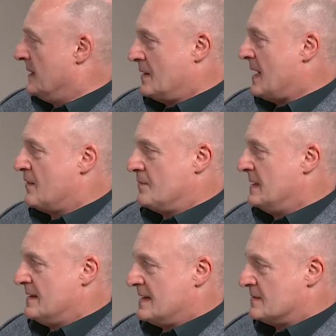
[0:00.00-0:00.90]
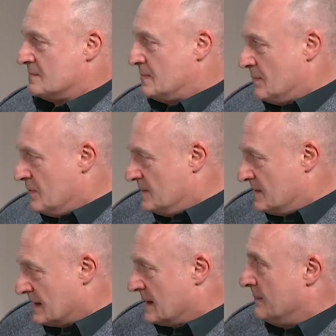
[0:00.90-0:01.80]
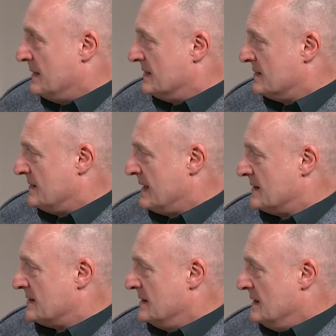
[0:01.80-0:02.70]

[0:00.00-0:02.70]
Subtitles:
you know, however many thousand people you said come into that